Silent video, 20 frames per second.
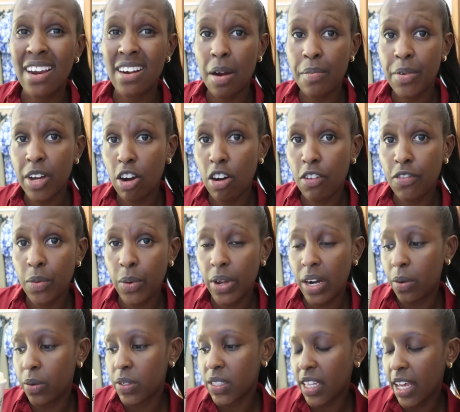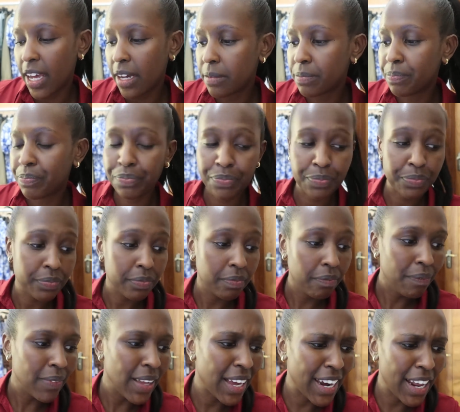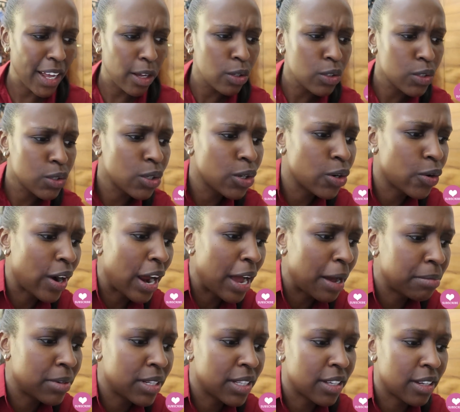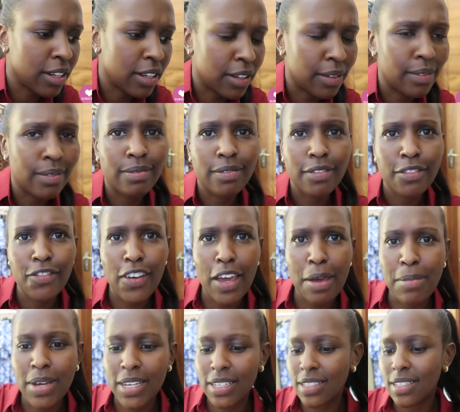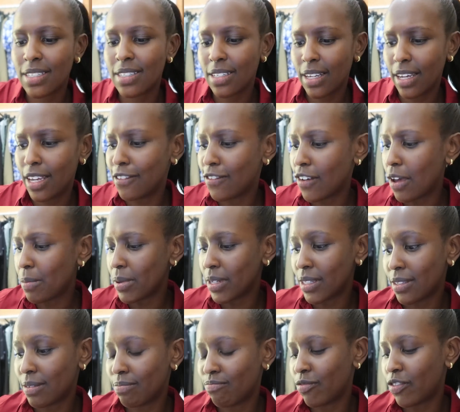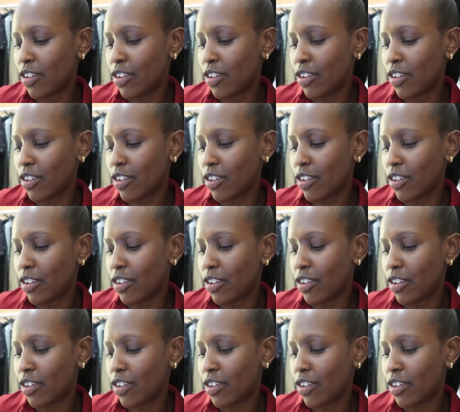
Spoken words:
Grabbed a coffee when I was there, and I also grabbed the infamous